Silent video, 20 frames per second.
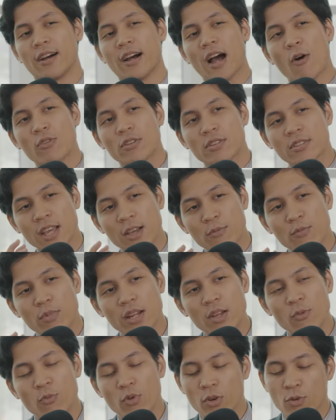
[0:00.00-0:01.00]
our
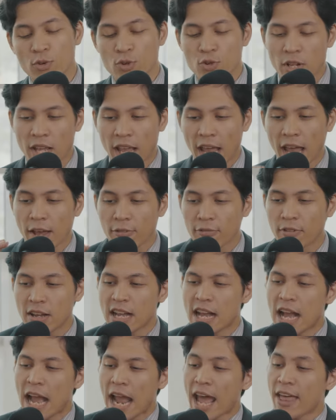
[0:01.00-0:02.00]
segment ni, we usually have
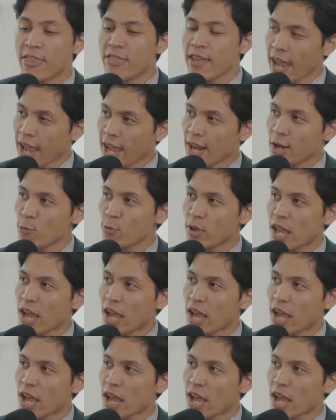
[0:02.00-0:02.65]
at the end,